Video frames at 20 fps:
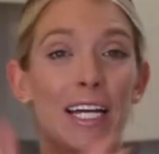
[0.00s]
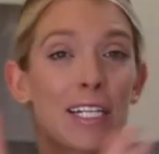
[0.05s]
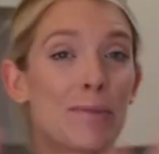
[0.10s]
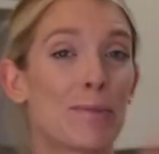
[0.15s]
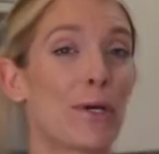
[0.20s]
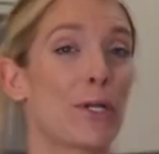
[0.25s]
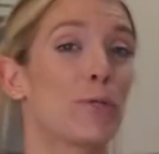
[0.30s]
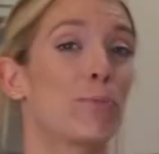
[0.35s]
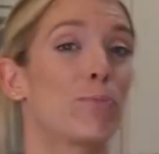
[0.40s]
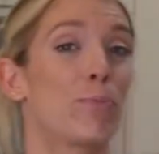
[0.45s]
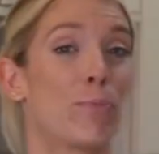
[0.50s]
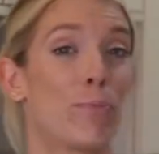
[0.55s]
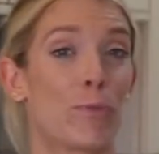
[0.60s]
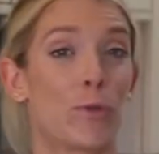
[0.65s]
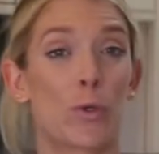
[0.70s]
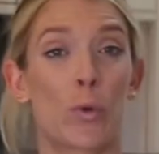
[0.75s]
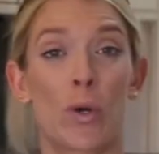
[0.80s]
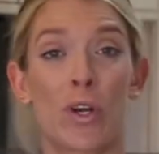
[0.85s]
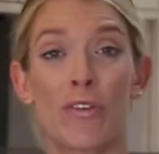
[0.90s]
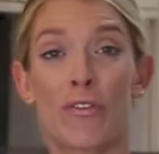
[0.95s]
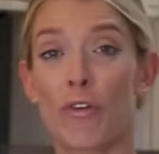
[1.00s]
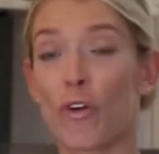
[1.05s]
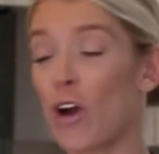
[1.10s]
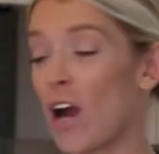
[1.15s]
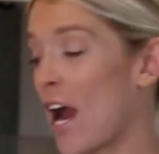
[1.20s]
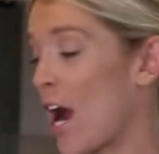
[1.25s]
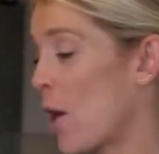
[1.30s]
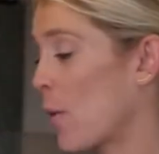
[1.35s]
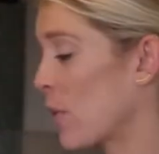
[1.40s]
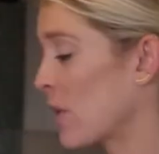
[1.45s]
It's about 24
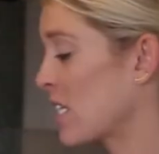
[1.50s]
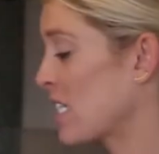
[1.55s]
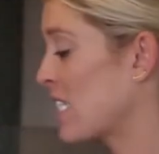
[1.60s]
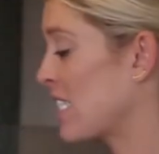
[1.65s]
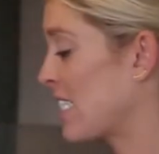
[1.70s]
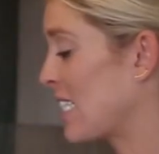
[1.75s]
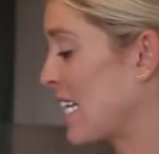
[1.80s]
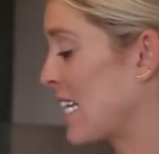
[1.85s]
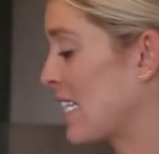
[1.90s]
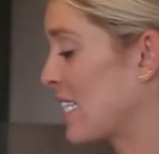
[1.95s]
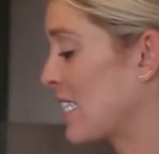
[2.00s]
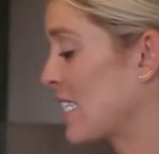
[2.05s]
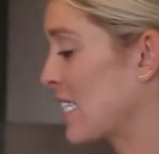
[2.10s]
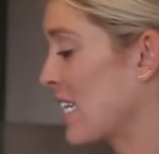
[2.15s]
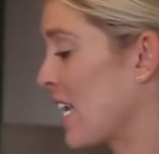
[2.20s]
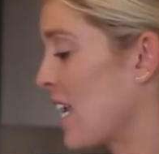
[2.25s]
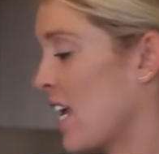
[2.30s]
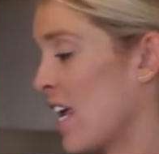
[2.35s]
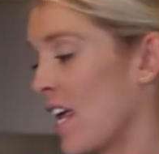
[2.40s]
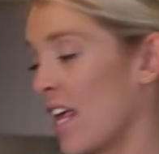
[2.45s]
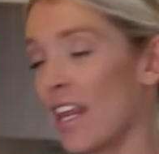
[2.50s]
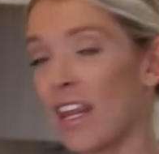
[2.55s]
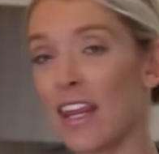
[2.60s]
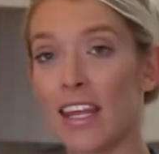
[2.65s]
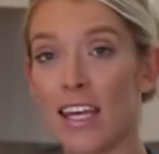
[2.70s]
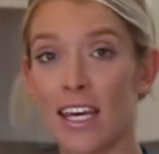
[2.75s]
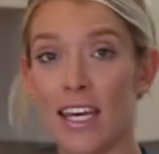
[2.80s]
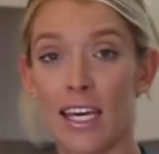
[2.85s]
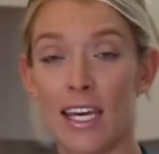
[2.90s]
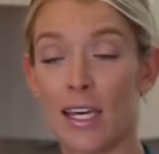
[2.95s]
hours since
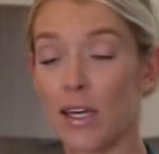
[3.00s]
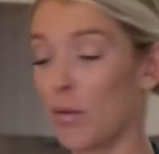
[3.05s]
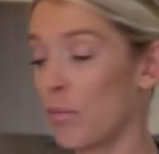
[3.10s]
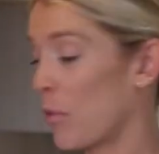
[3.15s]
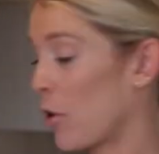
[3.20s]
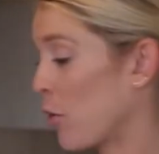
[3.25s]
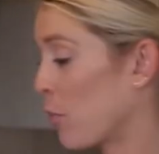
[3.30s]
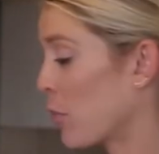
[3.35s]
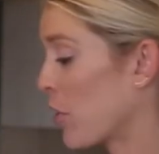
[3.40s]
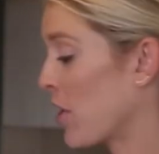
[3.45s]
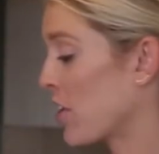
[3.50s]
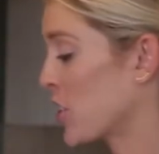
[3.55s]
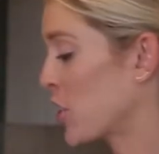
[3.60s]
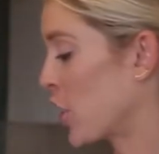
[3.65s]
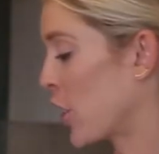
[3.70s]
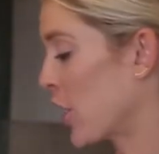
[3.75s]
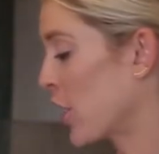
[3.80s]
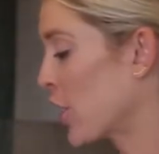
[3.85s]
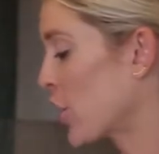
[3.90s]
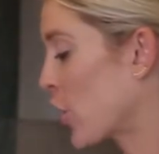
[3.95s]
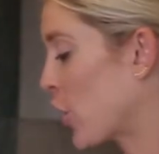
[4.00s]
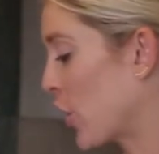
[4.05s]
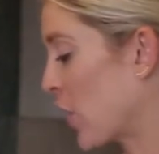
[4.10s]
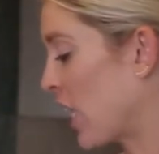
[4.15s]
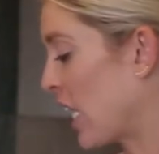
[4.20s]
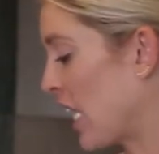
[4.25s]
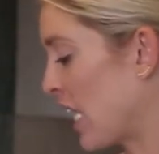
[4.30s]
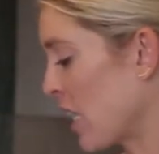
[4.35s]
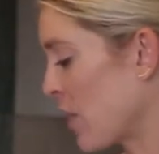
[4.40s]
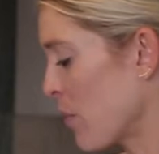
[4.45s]
the bone broth started
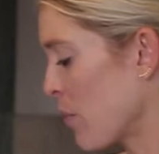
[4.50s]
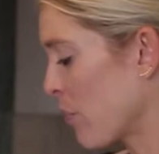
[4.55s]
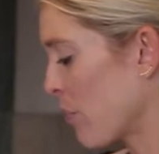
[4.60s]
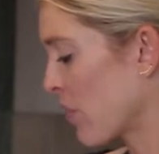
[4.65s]
cooking.